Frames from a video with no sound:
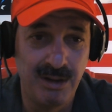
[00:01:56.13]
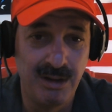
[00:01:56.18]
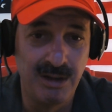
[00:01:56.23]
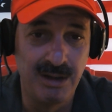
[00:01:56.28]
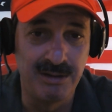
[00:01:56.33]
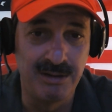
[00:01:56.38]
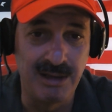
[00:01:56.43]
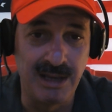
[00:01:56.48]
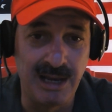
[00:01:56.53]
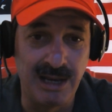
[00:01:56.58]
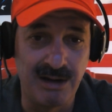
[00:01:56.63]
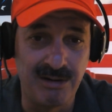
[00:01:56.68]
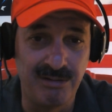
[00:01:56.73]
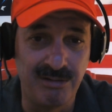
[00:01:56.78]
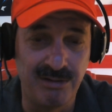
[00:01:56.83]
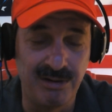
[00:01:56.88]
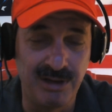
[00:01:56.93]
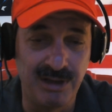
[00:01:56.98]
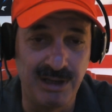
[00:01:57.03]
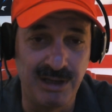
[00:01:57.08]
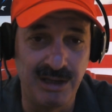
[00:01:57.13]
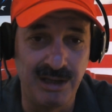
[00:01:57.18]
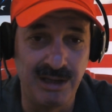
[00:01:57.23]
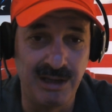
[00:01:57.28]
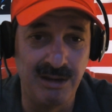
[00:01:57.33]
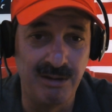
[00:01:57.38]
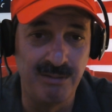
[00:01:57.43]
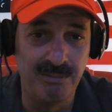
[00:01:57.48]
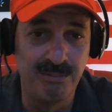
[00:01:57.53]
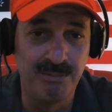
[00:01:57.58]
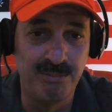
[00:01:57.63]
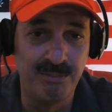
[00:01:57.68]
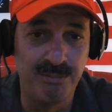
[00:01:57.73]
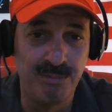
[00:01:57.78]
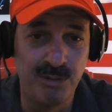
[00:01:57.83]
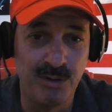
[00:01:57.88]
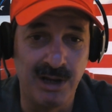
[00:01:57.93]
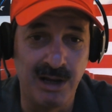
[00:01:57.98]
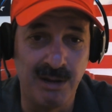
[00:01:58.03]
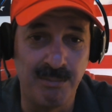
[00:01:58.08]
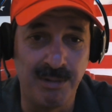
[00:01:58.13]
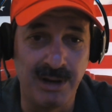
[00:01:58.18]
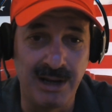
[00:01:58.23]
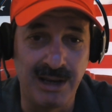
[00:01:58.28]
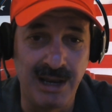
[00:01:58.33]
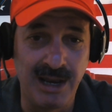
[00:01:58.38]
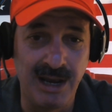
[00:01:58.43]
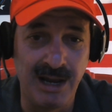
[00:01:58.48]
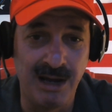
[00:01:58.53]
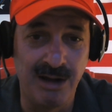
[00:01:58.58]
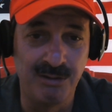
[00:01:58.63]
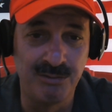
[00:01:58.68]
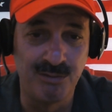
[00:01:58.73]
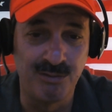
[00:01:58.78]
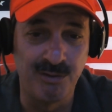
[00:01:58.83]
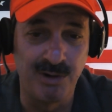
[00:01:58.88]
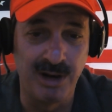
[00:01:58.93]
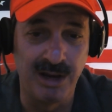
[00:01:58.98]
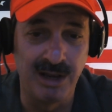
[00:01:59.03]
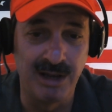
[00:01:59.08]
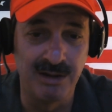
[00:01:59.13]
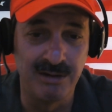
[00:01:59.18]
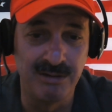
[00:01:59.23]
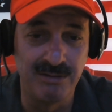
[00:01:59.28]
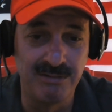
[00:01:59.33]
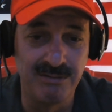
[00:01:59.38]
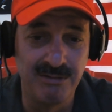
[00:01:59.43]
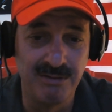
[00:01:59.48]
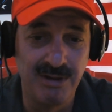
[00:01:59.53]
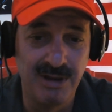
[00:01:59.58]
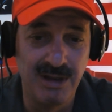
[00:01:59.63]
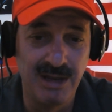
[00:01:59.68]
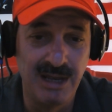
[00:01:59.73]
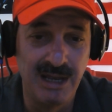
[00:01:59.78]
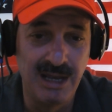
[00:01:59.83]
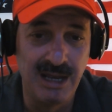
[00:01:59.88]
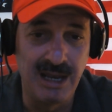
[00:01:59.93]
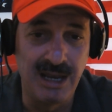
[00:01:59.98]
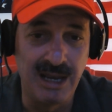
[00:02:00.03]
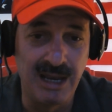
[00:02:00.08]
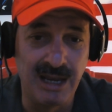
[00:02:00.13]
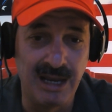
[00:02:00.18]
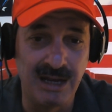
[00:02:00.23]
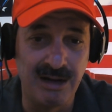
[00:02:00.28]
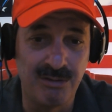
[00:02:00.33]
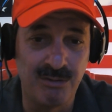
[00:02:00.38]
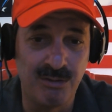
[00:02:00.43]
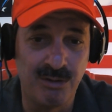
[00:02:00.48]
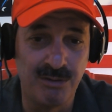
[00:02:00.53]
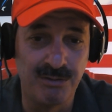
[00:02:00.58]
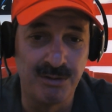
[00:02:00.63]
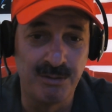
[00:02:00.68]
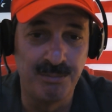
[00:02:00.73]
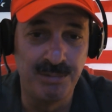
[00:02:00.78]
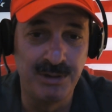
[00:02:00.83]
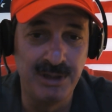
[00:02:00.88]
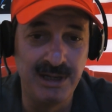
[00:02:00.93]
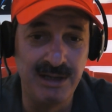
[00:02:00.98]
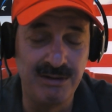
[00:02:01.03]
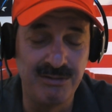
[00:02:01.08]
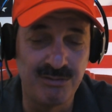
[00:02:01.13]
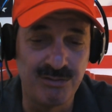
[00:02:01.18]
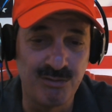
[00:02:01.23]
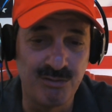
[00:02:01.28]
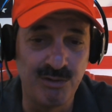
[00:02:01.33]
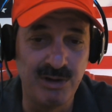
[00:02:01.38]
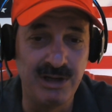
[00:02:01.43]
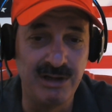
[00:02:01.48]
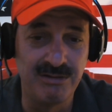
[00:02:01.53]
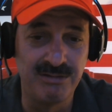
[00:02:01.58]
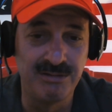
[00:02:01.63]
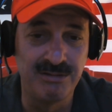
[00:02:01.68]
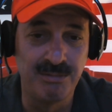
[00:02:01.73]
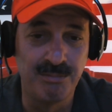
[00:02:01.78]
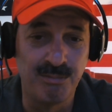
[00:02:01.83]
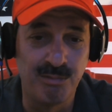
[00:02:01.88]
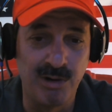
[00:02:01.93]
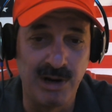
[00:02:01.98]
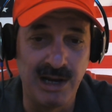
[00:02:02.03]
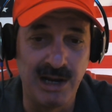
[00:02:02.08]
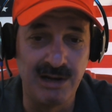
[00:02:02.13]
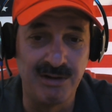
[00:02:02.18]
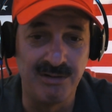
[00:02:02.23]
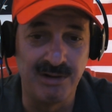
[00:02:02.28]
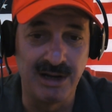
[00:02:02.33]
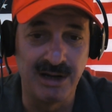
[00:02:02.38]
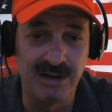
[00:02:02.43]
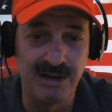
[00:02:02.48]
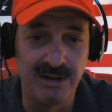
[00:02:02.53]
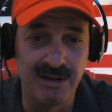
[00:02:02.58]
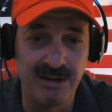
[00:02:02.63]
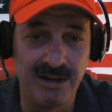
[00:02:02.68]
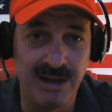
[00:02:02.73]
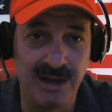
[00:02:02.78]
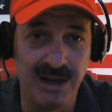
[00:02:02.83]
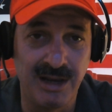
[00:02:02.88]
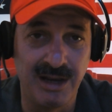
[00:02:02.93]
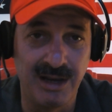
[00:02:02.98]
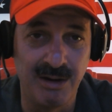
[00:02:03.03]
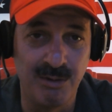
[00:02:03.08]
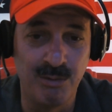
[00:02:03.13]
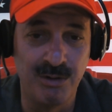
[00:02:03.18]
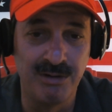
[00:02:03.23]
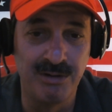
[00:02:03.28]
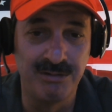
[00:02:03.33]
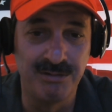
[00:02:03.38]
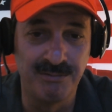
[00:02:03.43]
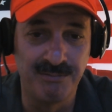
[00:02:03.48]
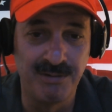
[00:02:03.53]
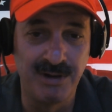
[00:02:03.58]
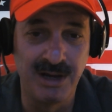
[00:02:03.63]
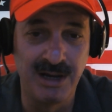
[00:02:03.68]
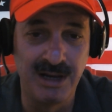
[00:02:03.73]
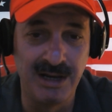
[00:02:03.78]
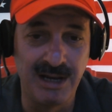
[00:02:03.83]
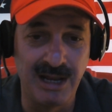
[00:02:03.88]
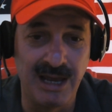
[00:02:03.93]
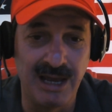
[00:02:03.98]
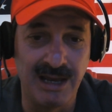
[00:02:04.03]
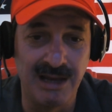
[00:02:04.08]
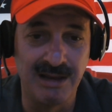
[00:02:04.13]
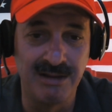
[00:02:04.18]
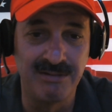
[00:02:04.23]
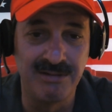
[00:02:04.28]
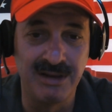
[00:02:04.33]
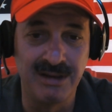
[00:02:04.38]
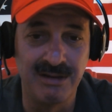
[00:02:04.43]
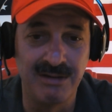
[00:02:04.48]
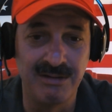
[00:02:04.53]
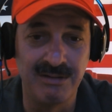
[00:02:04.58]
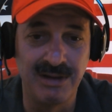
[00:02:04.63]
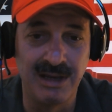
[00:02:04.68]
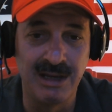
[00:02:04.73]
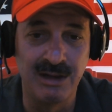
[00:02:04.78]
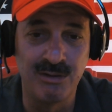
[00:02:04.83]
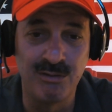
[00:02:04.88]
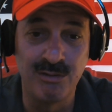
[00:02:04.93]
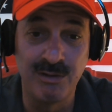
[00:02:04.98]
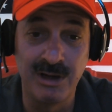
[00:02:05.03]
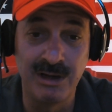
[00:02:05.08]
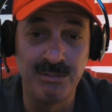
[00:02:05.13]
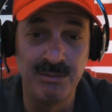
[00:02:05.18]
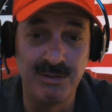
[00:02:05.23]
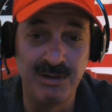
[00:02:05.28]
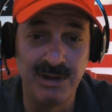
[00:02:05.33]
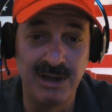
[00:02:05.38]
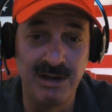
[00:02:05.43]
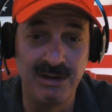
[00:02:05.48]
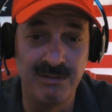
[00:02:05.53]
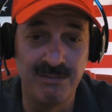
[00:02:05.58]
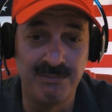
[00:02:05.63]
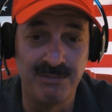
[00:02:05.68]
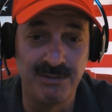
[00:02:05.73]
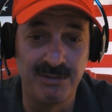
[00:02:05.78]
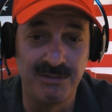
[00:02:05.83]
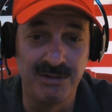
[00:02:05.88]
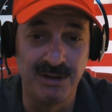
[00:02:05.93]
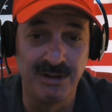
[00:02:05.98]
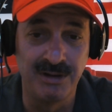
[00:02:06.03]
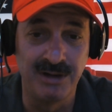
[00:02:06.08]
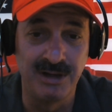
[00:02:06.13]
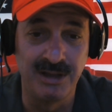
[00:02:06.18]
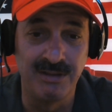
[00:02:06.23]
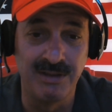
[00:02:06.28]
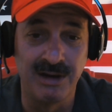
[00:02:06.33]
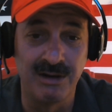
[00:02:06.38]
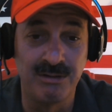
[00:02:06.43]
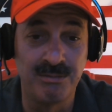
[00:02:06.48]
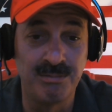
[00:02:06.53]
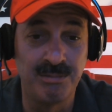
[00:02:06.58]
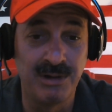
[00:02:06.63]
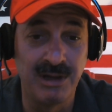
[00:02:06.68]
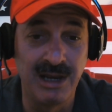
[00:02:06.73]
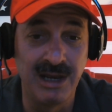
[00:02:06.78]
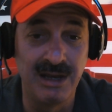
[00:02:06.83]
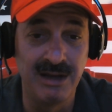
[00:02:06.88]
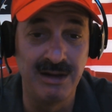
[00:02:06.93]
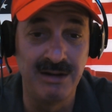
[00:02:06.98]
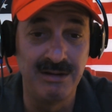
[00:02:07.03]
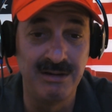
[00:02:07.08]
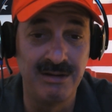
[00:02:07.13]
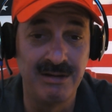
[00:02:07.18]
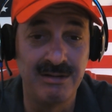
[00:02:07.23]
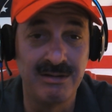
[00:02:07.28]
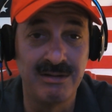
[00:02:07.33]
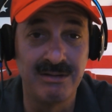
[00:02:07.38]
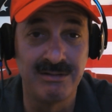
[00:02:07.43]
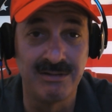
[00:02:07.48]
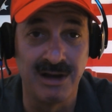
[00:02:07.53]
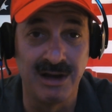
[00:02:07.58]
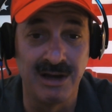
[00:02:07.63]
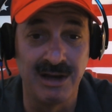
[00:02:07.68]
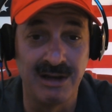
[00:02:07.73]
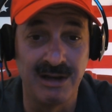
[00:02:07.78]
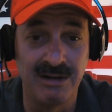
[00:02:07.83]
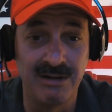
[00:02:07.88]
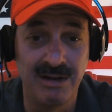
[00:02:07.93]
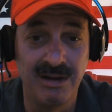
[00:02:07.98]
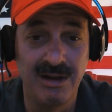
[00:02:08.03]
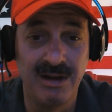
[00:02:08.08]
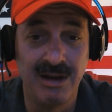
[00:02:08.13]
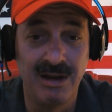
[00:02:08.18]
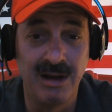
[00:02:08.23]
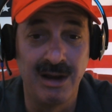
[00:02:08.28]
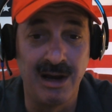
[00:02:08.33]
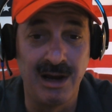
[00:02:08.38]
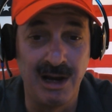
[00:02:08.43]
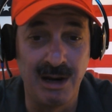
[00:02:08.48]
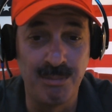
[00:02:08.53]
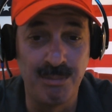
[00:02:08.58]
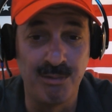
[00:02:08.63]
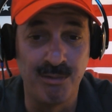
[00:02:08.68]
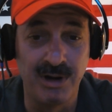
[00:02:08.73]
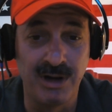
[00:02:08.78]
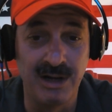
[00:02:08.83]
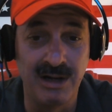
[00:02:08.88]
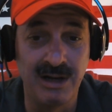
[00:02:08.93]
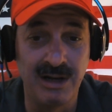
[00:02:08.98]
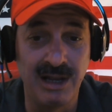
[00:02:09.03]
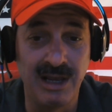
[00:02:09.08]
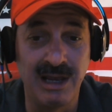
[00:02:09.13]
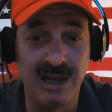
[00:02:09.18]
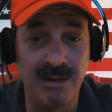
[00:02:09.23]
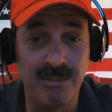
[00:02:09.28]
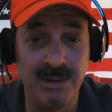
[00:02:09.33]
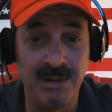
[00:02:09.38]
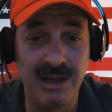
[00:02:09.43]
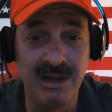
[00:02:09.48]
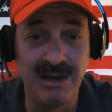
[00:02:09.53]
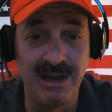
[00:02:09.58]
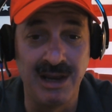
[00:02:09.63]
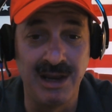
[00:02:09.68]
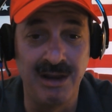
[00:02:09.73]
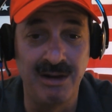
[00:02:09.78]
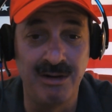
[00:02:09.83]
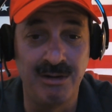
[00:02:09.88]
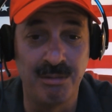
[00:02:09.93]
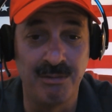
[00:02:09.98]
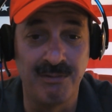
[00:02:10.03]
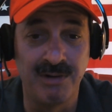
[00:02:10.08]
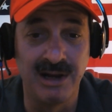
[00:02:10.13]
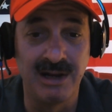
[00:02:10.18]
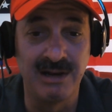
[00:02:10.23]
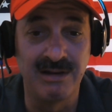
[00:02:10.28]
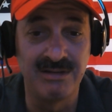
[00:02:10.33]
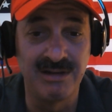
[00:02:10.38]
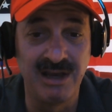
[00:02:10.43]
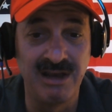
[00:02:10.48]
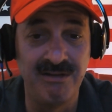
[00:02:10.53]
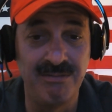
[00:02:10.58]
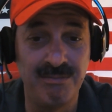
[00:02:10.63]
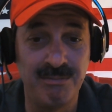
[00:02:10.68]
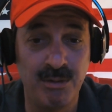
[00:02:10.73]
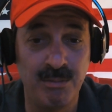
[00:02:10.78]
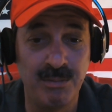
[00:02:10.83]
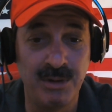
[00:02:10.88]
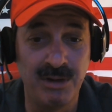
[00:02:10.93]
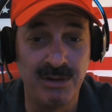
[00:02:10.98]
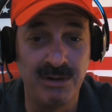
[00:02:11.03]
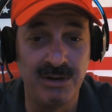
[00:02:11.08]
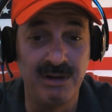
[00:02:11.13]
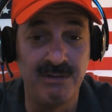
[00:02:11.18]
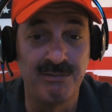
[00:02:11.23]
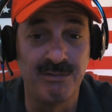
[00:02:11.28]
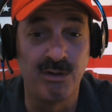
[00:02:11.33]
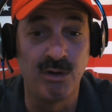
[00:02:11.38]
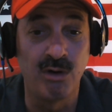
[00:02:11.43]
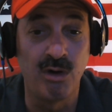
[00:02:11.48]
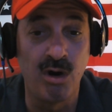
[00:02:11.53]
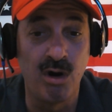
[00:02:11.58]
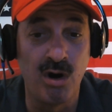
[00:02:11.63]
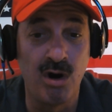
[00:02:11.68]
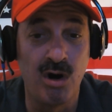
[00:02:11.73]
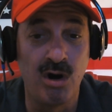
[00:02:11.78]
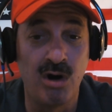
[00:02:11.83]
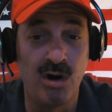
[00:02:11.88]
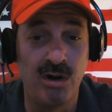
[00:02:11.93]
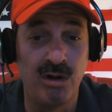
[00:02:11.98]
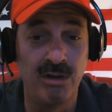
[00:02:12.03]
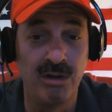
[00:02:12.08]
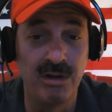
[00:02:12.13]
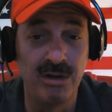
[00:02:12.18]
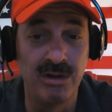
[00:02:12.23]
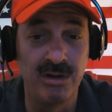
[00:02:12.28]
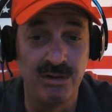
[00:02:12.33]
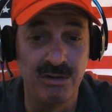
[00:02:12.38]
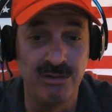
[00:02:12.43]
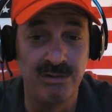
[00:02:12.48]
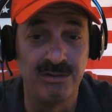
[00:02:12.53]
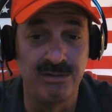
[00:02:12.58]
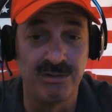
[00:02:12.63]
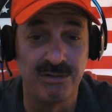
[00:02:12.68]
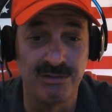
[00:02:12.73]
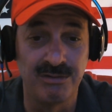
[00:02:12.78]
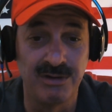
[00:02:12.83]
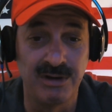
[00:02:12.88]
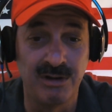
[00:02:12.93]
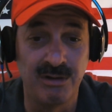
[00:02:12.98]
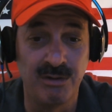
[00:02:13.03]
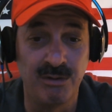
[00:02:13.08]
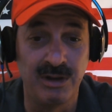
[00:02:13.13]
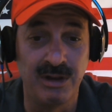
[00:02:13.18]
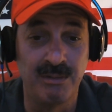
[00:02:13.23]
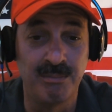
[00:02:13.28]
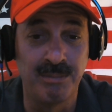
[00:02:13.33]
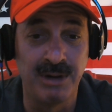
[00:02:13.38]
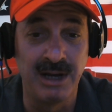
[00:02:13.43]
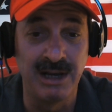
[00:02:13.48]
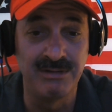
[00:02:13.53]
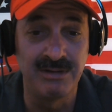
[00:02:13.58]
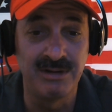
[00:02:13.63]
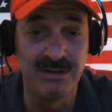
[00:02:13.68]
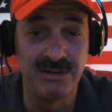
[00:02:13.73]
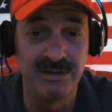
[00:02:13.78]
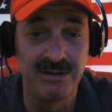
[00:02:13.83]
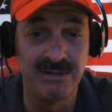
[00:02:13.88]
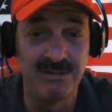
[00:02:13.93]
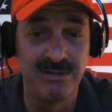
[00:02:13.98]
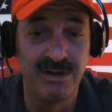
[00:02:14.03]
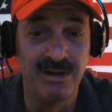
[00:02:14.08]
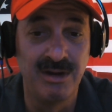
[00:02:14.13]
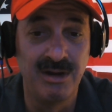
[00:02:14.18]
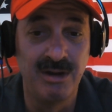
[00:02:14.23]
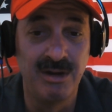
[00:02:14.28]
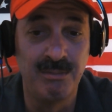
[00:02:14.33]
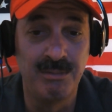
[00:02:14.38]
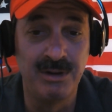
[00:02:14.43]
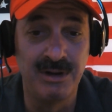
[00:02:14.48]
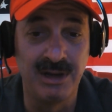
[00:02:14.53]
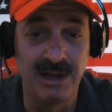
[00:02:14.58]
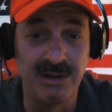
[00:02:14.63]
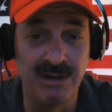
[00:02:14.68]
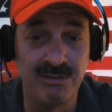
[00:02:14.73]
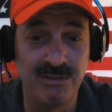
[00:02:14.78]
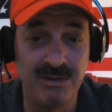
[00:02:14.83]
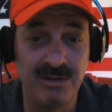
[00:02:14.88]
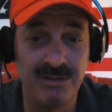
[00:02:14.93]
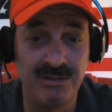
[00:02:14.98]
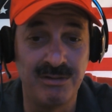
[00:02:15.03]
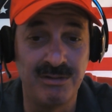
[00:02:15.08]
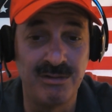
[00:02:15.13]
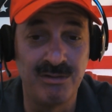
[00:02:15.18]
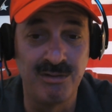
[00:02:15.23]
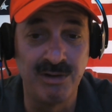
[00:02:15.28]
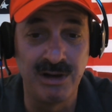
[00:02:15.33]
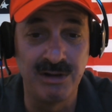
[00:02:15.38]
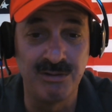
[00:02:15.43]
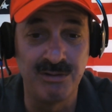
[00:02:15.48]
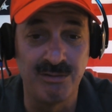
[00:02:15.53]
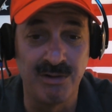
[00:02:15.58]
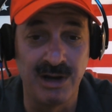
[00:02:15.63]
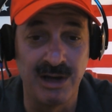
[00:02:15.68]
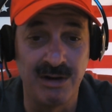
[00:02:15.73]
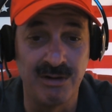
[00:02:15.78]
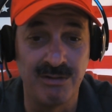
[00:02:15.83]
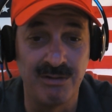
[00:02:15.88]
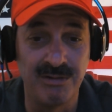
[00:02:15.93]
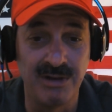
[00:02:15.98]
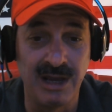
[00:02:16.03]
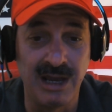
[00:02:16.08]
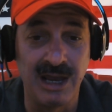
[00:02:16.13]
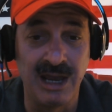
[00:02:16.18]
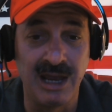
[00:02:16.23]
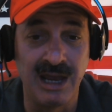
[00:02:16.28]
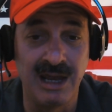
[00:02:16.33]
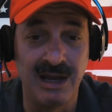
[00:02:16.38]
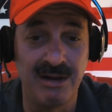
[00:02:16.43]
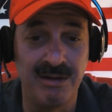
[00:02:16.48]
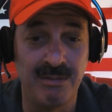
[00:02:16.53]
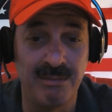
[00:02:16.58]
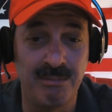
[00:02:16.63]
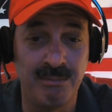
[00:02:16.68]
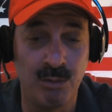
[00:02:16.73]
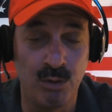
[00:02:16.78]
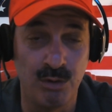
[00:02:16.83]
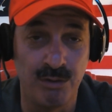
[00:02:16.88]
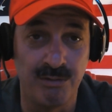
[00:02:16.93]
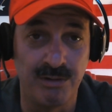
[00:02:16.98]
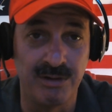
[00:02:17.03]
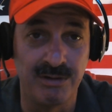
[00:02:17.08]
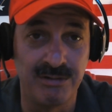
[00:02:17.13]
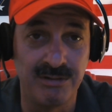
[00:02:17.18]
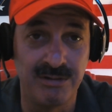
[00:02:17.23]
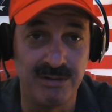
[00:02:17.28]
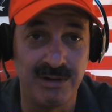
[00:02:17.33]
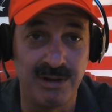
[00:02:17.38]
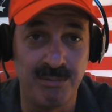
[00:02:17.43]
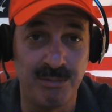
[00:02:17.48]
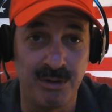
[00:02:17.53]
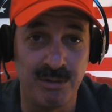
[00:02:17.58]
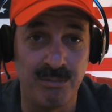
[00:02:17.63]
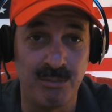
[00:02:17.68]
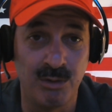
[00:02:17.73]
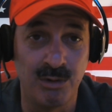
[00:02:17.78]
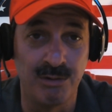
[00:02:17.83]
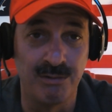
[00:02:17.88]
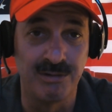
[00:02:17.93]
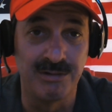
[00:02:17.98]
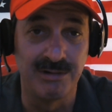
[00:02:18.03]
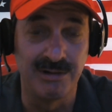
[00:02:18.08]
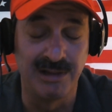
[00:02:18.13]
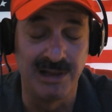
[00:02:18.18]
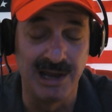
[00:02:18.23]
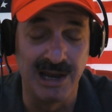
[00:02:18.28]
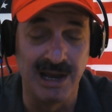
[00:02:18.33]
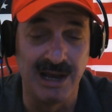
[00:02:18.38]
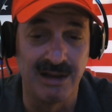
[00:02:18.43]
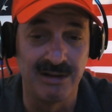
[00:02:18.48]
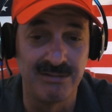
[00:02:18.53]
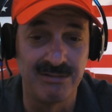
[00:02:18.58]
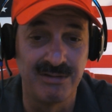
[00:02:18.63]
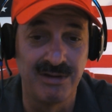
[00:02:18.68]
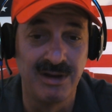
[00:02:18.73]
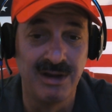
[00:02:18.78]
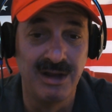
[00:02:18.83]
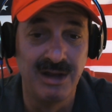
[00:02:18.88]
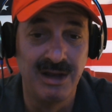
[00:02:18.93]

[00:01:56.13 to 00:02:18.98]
It's actually put on by Caltrans, and it's called the Complete Streets Project. And what it's defined as is a transportation facility that is planned, designed, operated, and maintained to provide safe mobility for all users, including bicyclists, pedestrians, transit riders, and motorists, and they put motorists last.